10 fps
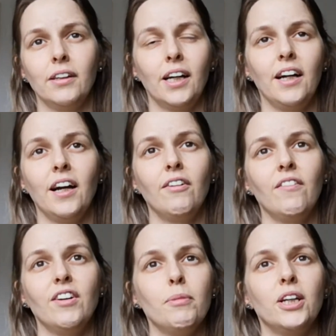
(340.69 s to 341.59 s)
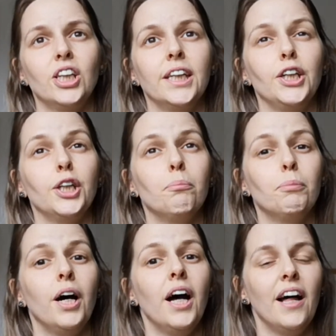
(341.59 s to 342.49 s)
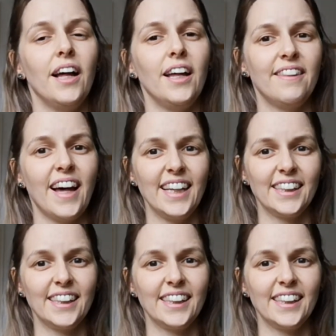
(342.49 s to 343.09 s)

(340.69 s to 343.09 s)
I haven't even mentioned it to them, but that